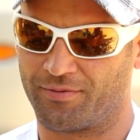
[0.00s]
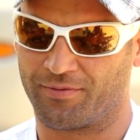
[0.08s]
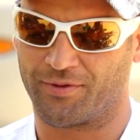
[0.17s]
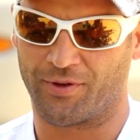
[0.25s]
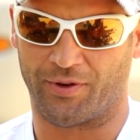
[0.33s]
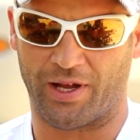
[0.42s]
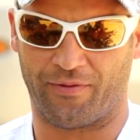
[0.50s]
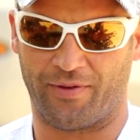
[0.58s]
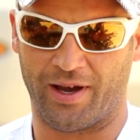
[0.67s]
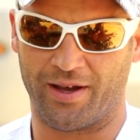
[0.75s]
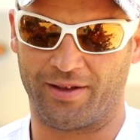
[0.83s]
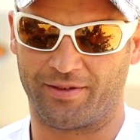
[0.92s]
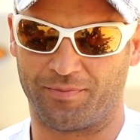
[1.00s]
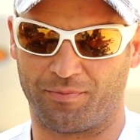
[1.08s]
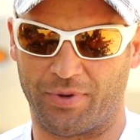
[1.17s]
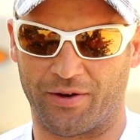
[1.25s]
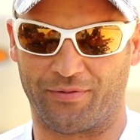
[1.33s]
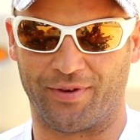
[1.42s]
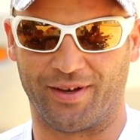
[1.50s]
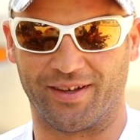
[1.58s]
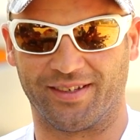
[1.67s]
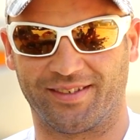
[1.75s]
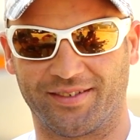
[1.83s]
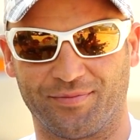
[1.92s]
we're gonna find the
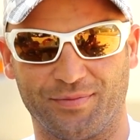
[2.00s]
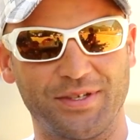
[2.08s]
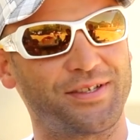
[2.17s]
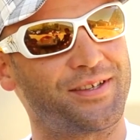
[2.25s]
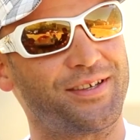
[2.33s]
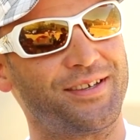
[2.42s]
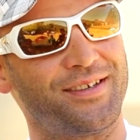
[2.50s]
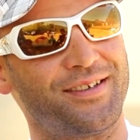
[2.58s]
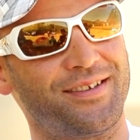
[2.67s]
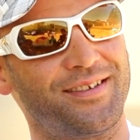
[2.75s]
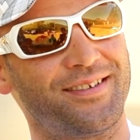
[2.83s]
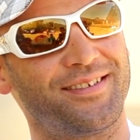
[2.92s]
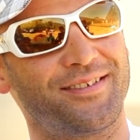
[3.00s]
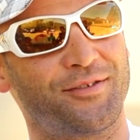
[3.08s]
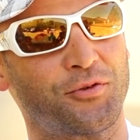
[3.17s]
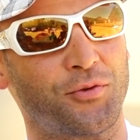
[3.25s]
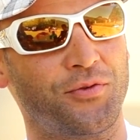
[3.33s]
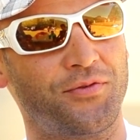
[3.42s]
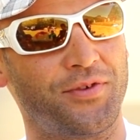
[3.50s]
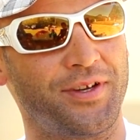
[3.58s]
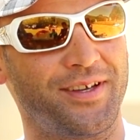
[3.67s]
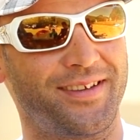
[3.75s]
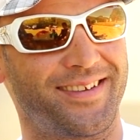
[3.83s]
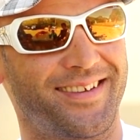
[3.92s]
perfect Misty to
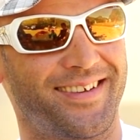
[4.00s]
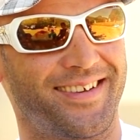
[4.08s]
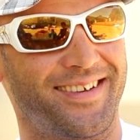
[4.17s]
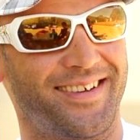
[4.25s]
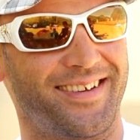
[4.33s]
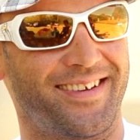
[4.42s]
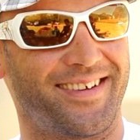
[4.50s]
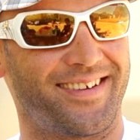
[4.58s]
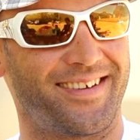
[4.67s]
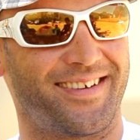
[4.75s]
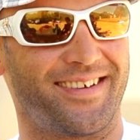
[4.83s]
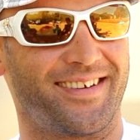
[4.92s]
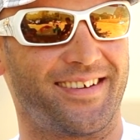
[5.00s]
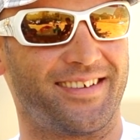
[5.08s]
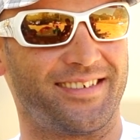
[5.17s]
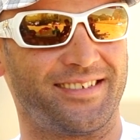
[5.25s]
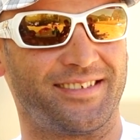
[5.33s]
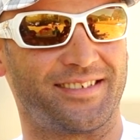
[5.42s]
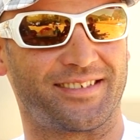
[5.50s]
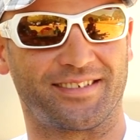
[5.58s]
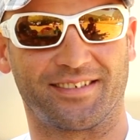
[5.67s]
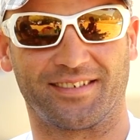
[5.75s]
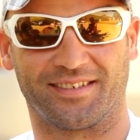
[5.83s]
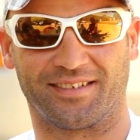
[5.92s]
Infinite.
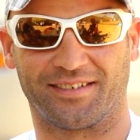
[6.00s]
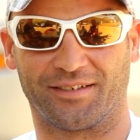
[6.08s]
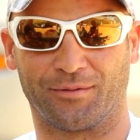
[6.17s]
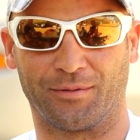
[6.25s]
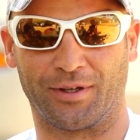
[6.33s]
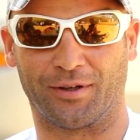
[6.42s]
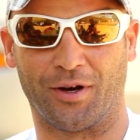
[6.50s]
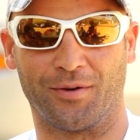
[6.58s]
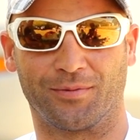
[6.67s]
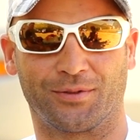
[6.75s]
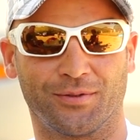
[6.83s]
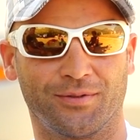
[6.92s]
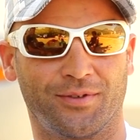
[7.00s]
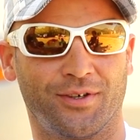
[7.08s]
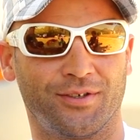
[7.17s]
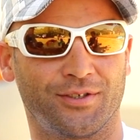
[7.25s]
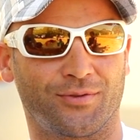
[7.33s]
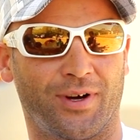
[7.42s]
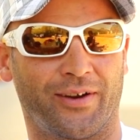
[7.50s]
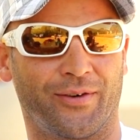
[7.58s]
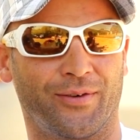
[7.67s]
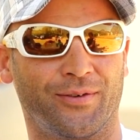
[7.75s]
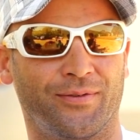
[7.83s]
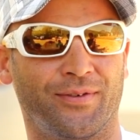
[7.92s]
This will come soon, no? It's one
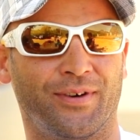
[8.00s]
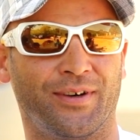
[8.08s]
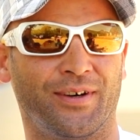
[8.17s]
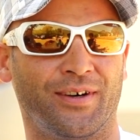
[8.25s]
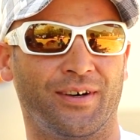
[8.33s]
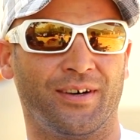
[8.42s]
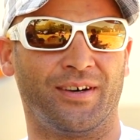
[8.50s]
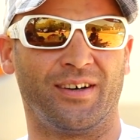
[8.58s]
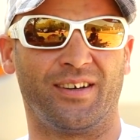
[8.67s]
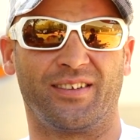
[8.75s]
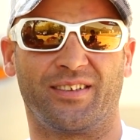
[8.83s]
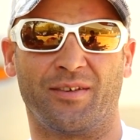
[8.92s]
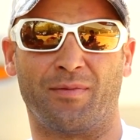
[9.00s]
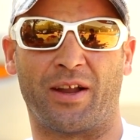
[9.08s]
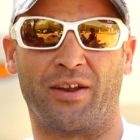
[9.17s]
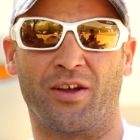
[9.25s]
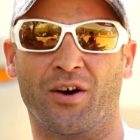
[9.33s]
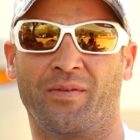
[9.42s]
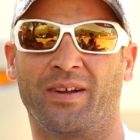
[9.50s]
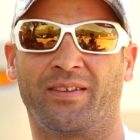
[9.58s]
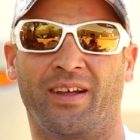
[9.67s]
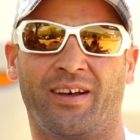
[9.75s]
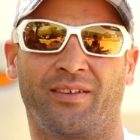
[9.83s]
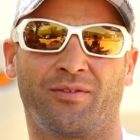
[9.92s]
of the maneuvers
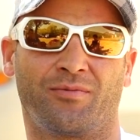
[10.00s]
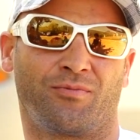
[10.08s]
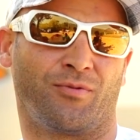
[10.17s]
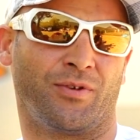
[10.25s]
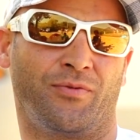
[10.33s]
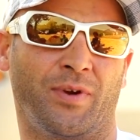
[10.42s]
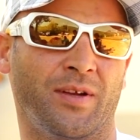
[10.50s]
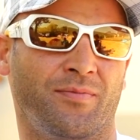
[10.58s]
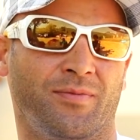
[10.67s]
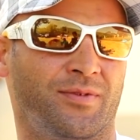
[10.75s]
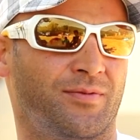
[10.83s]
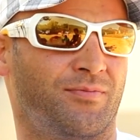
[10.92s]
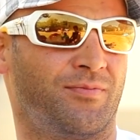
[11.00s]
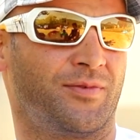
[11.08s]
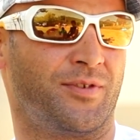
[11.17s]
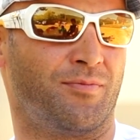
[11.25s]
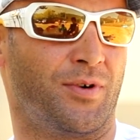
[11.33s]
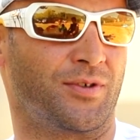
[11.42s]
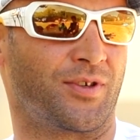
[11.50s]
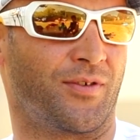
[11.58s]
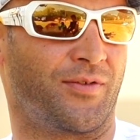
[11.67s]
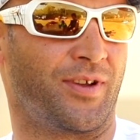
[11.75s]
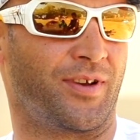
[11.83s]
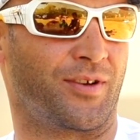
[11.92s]
that we dream the most of
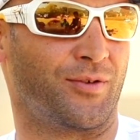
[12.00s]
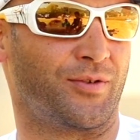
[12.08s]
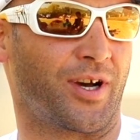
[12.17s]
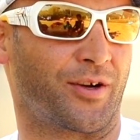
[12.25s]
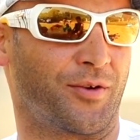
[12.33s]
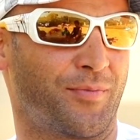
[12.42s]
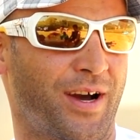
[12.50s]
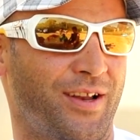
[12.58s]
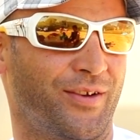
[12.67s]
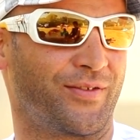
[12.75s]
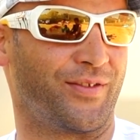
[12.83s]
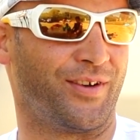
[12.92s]
the good acro pilots, no?